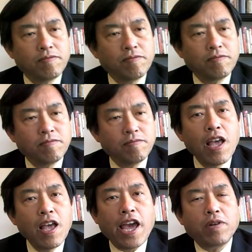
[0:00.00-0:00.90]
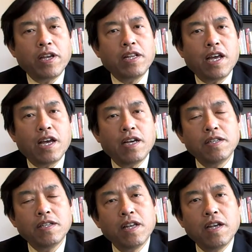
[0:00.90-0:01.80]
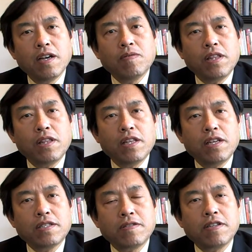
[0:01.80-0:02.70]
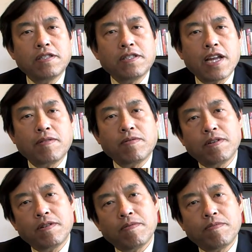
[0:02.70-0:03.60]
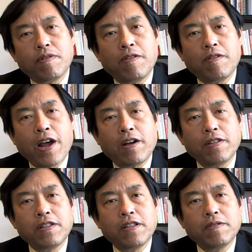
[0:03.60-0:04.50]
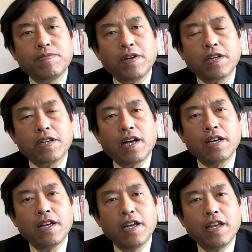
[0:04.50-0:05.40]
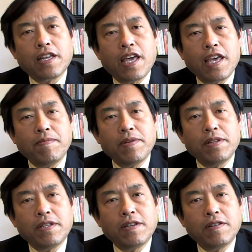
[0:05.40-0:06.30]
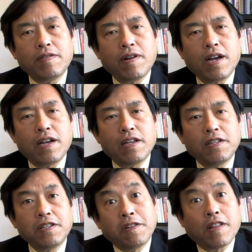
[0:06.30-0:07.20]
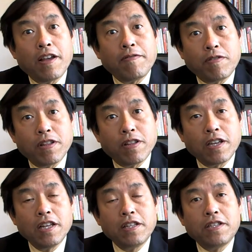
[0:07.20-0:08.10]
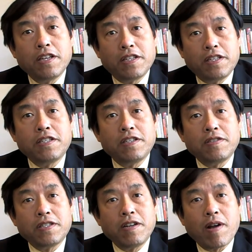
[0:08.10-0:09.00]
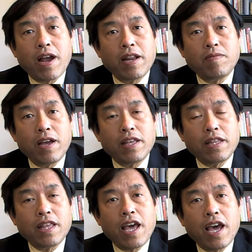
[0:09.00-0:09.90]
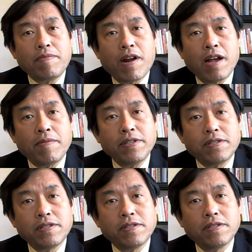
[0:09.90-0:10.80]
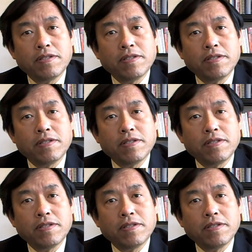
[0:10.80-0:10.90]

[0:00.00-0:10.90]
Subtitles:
Mm-hmm. And when the students that were profiled in the book came into your life, really, did you see right away that they had promise?